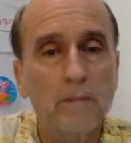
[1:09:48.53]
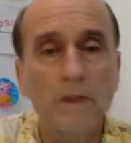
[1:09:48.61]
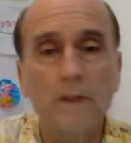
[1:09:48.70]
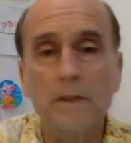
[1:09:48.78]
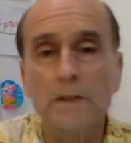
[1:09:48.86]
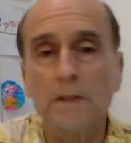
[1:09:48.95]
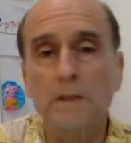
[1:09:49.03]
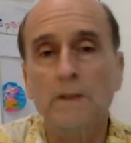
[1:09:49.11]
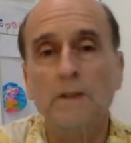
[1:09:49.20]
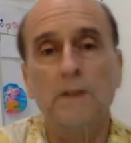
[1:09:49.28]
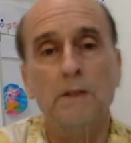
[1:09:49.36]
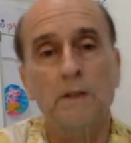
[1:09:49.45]

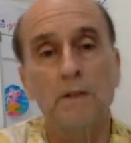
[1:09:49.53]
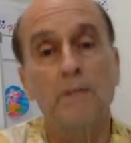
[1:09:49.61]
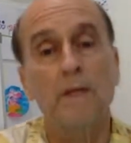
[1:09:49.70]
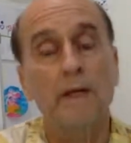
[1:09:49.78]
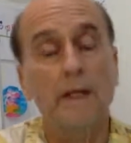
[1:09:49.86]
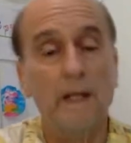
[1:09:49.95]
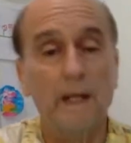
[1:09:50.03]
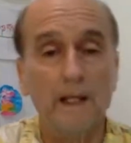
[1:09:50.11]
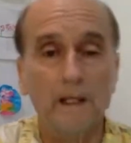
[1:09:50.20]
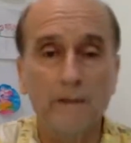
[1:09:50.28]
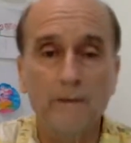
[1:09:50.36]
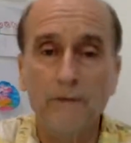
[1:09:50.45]
an
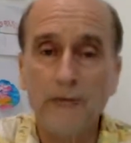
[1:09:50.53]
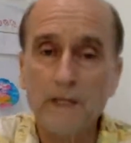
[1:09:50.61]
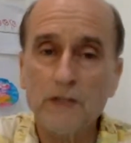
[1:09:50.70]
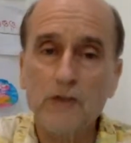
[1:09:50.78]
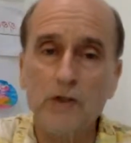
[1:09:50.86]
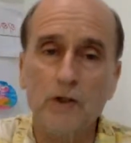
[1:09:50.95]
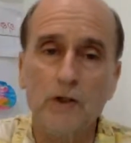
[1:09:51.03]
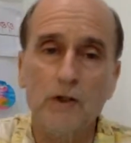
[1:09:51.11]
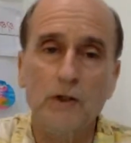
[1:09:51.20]
adventure.